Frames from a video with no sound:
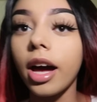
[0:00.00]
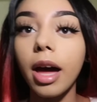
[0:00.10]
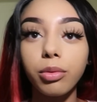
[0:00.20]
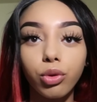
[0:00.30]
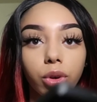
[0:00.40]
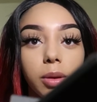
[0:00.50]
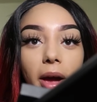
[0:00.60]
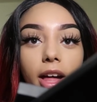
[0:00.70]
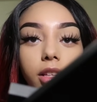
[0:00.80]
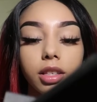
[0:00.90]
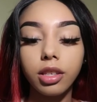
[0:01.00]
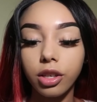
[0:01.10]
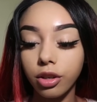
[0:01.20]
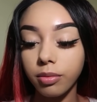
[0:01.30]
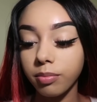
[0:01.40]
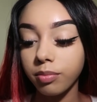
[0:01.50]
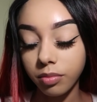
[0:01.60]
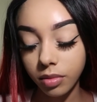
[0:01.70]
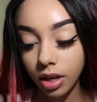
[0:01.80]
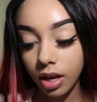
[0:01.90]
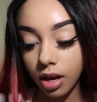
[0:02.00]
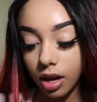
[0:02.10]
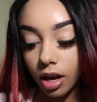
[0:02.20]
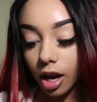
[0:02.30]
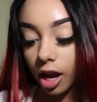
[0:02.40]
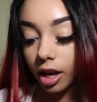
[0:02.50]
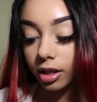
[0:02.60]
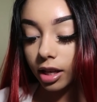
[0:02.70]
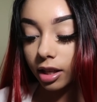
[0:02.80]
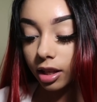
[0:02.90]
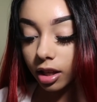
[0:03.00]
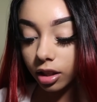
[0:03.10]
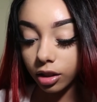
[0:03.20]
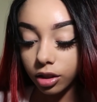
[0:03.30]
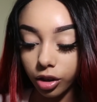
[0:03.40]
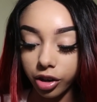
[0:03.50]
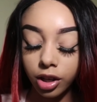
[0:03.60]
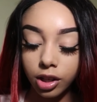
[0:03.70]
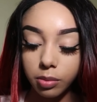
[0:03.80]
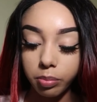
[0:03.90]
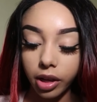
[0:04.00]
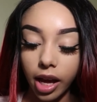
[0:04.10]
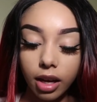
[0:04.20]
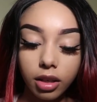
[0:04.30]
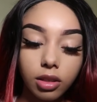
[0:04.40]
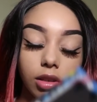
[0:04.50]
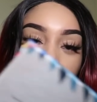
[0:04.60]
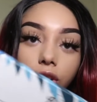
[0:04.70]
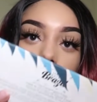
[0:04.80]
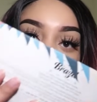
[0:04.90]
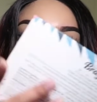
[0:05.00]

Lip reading: I have 3 palettes here, and I think the darkest blacks are in the